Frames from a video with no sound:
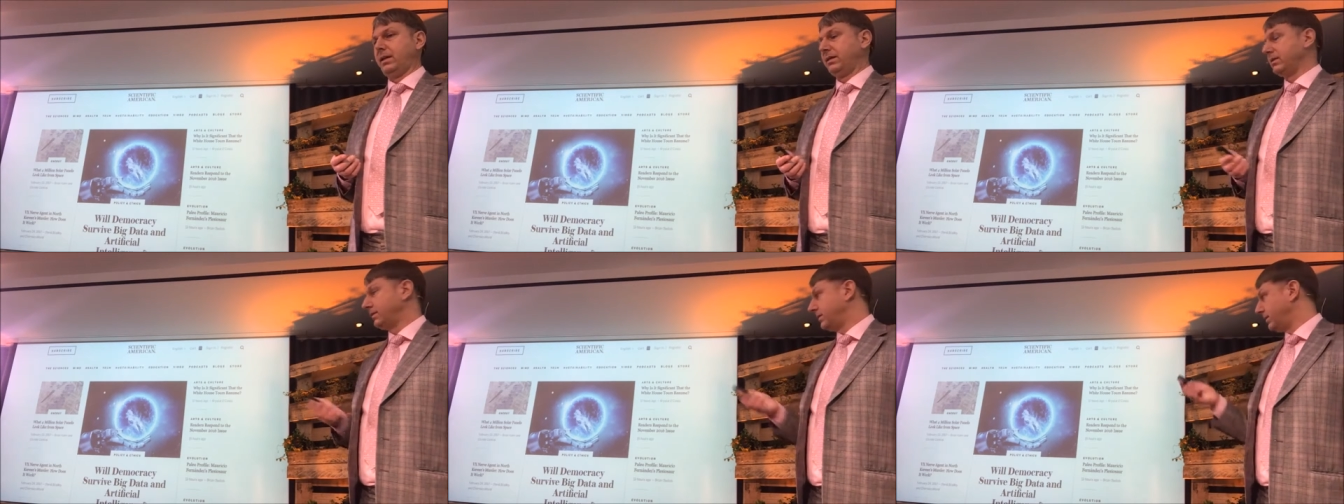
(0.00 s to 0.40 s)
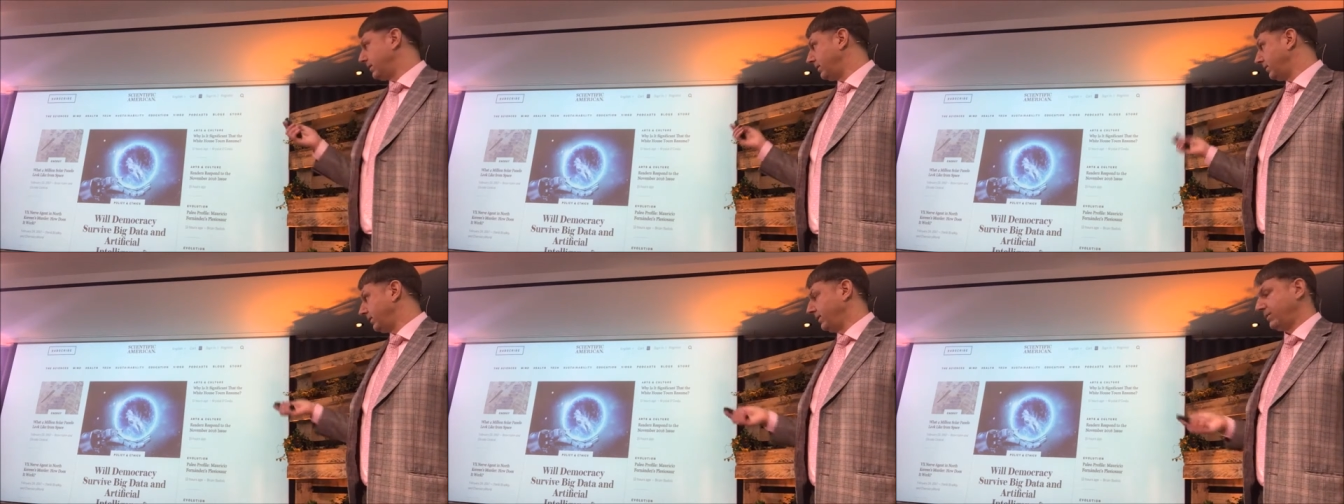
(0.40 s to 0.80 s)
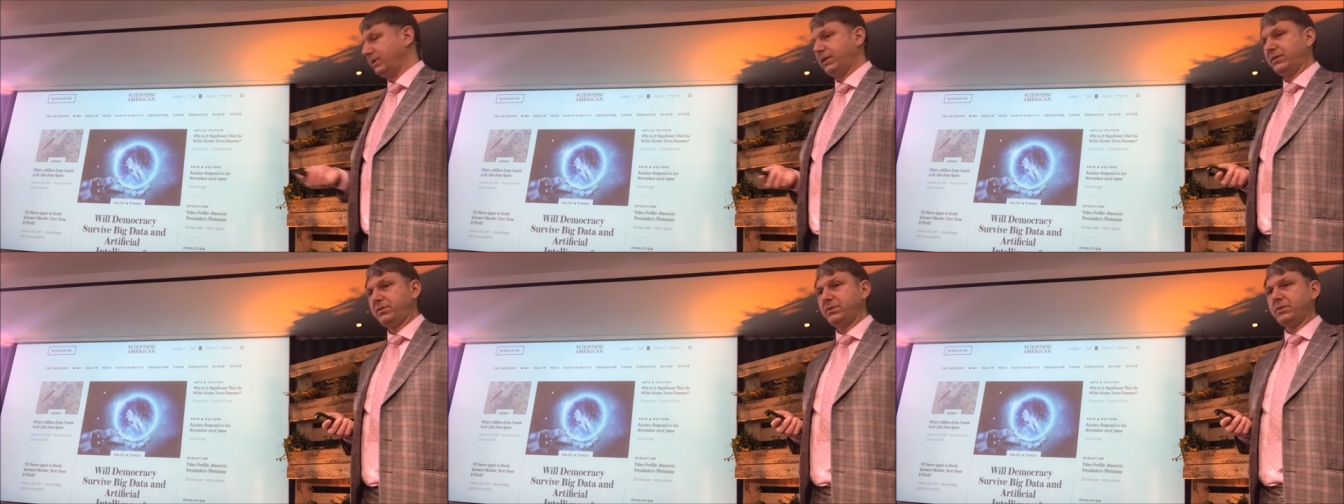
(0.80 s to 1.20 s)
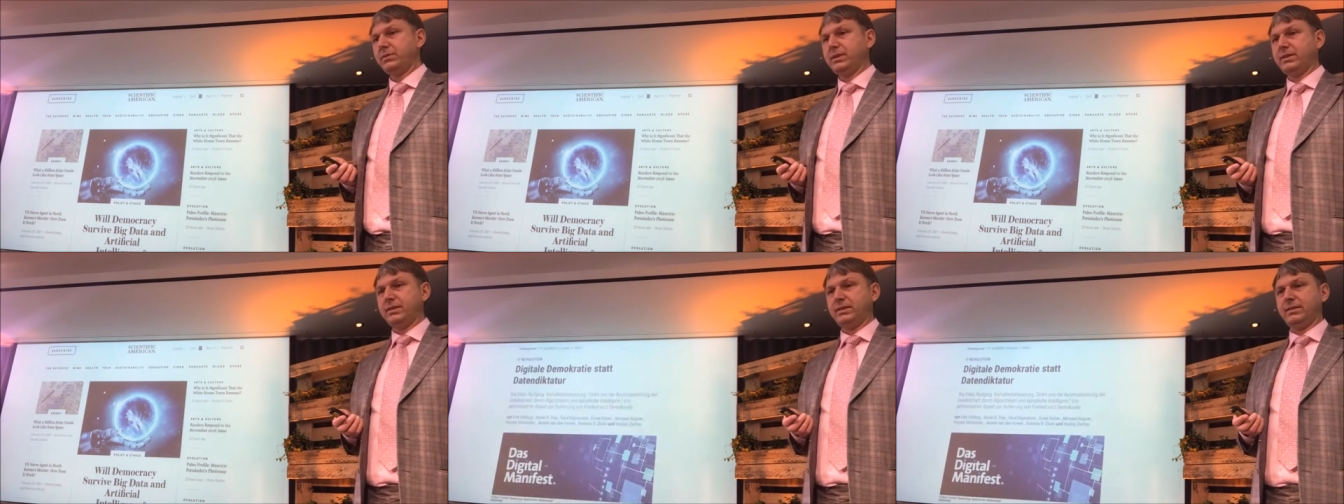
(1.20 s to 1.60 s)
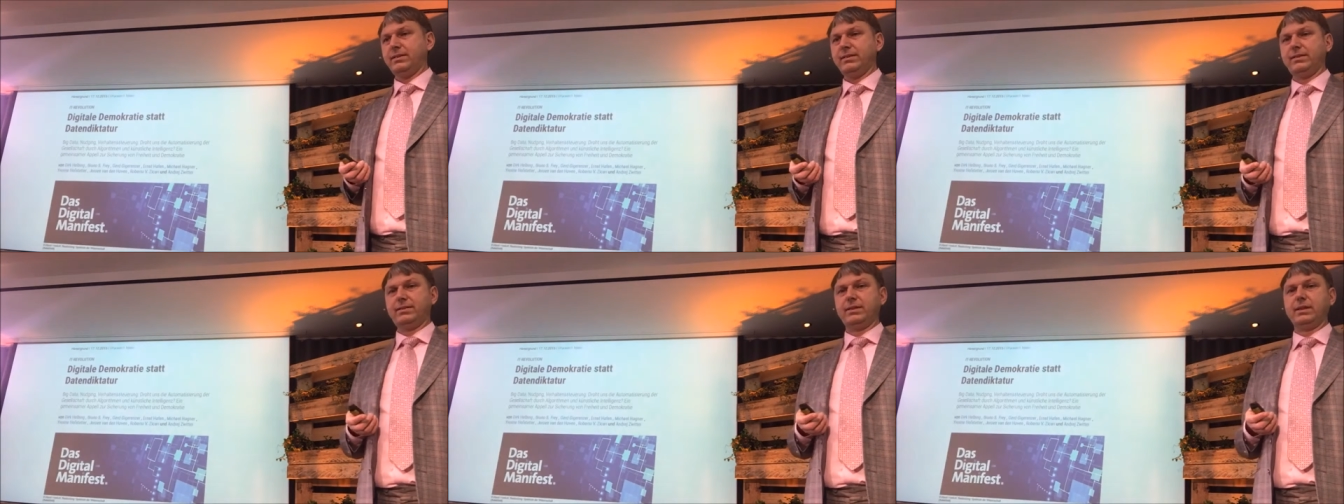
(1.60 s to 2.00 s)
And uh, we've therefore
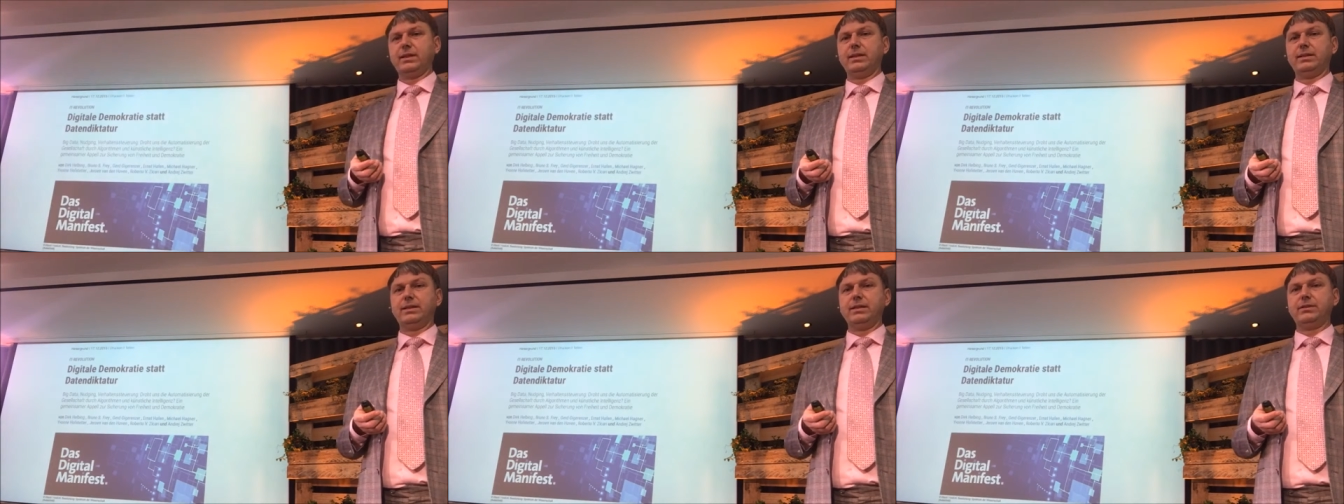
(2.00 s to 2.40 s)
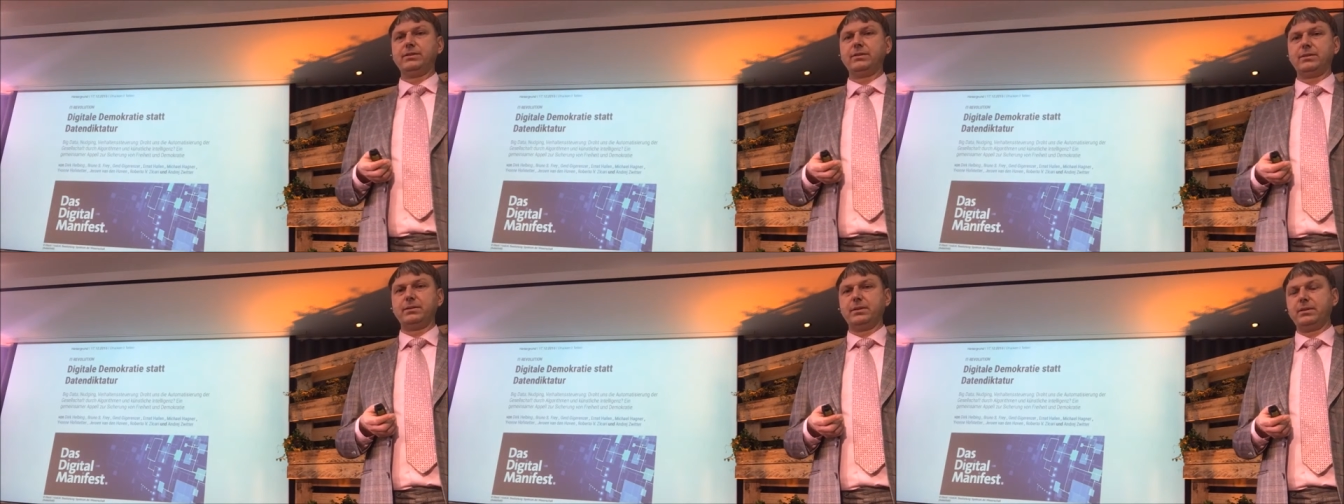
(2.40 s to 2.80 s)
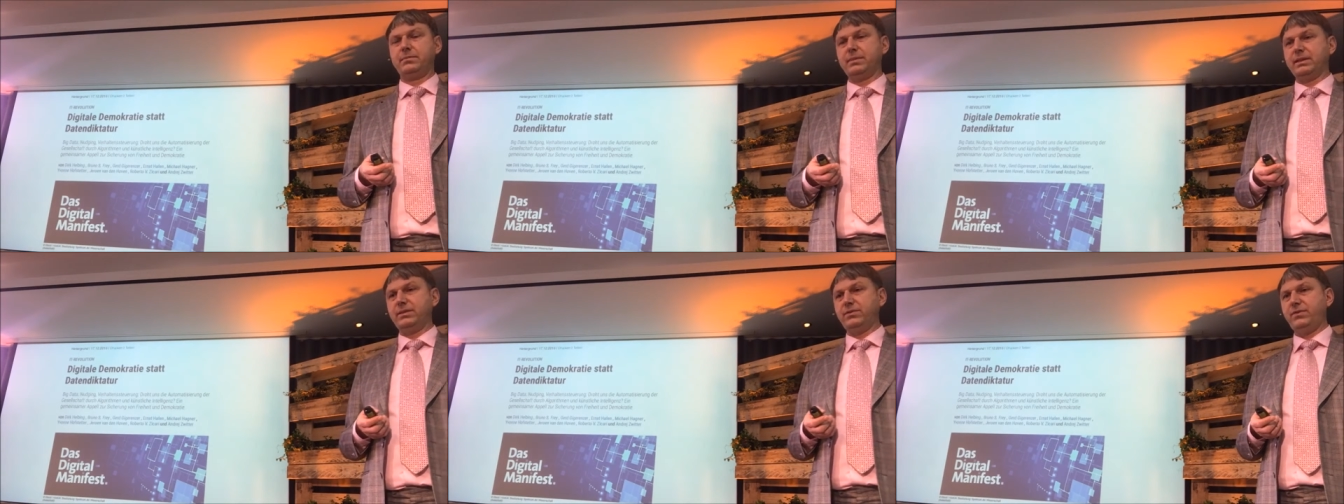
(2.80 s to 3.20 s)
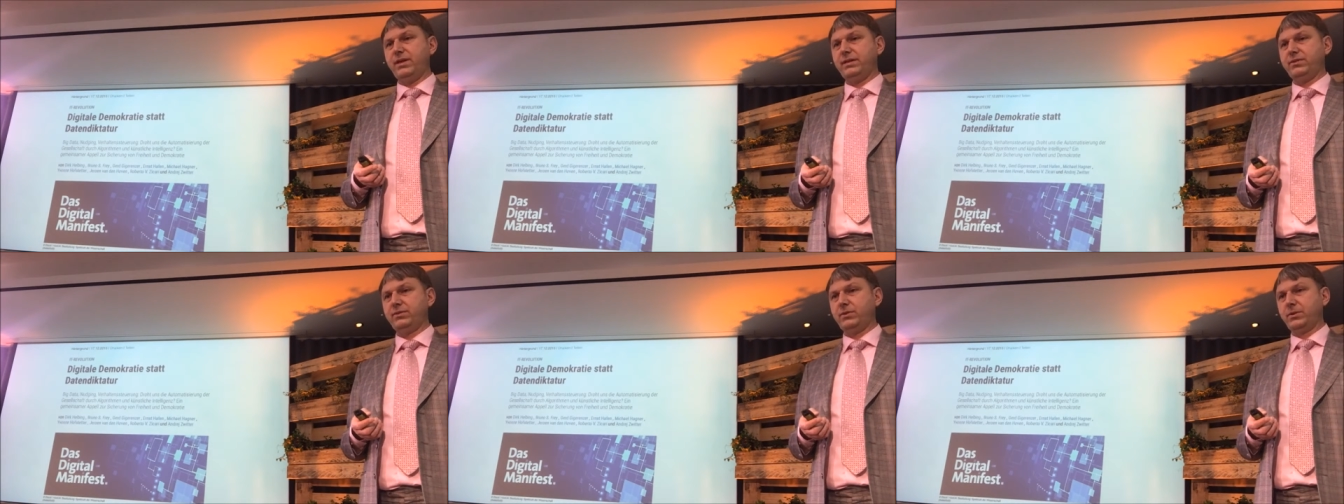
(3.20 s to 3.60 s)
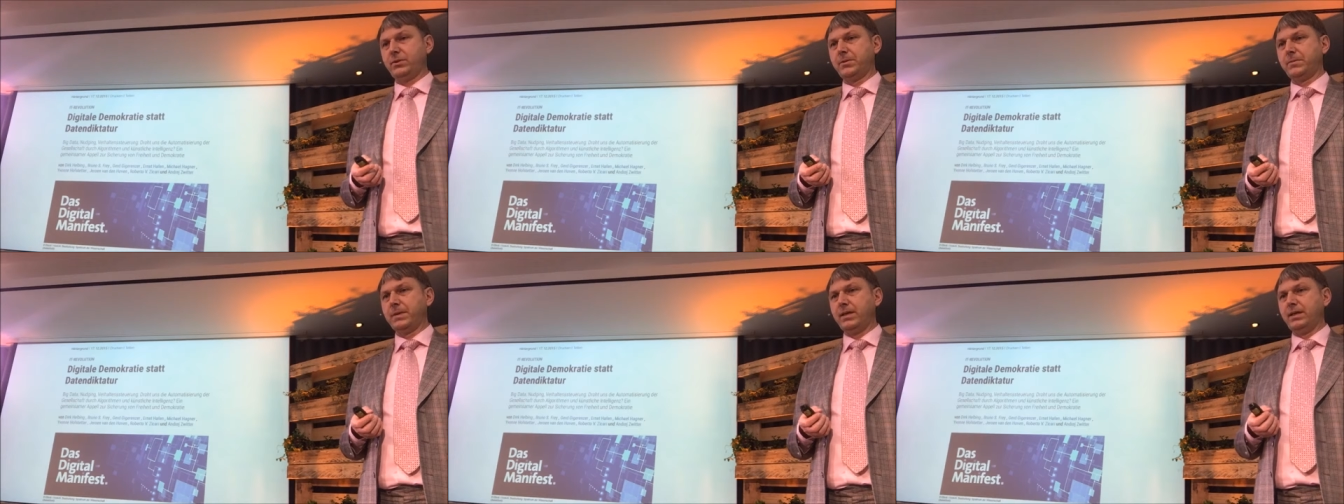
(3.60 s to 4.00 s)
written this digital manifesto